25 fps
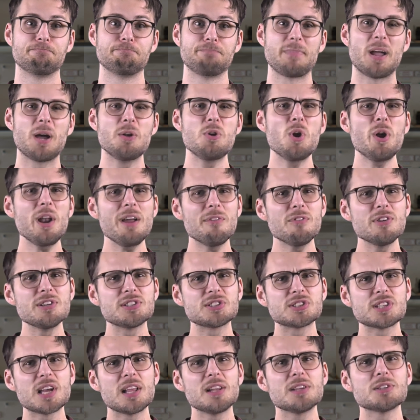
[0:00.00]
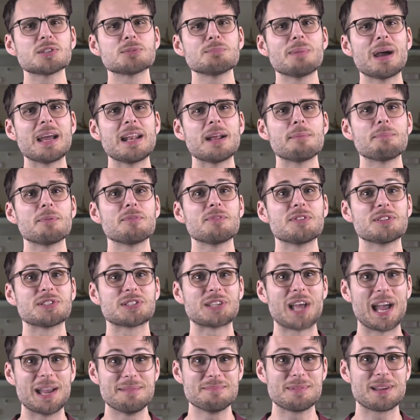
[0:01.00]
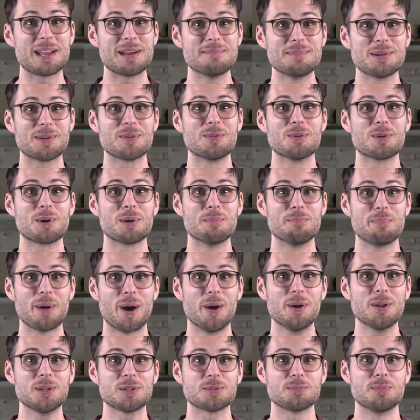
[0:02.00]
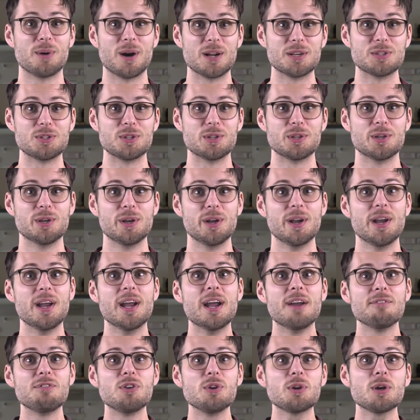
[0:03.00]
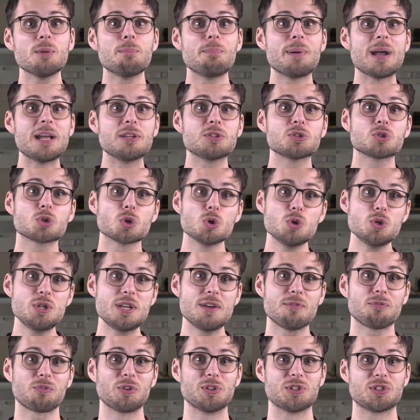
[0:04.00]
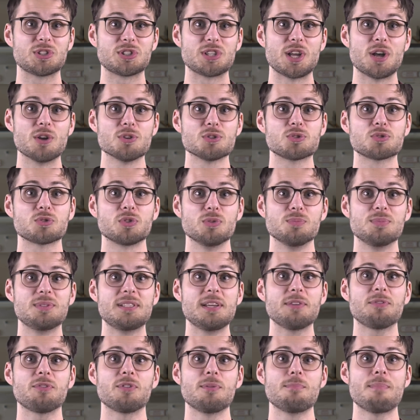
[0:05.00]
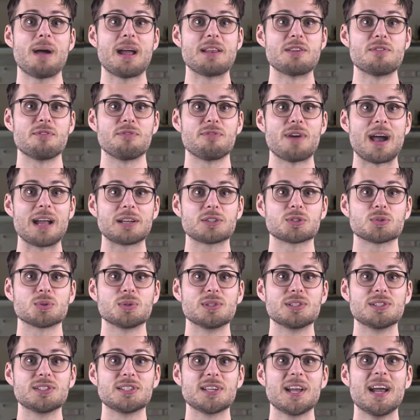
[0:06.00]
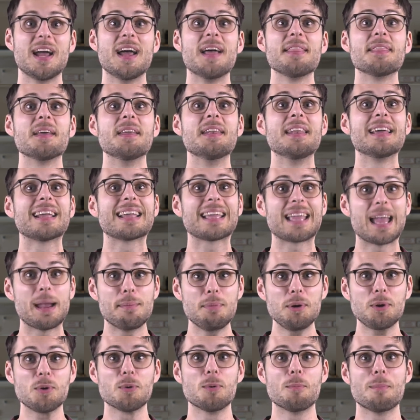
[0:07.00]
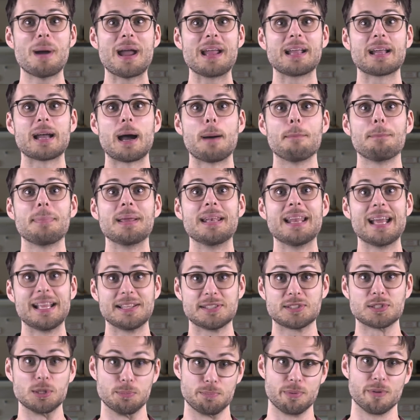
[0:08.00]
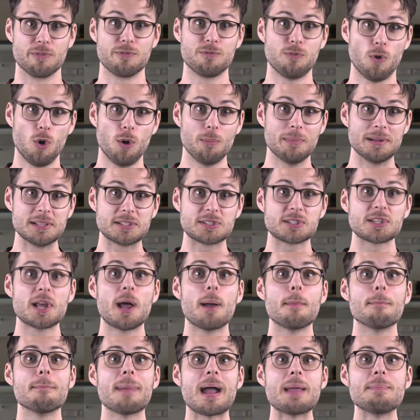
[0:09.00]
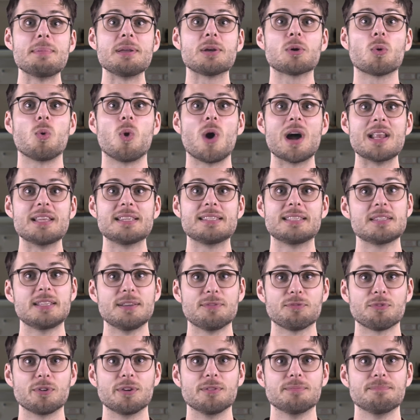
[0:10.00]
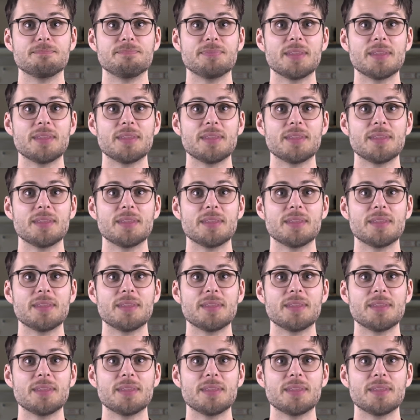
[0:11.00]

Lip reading: Now, not every cell is made up of the same chemical components, mind you. If you compare two different cells from different manufacturers, then the chemical makeup and hence the performance may be quite different.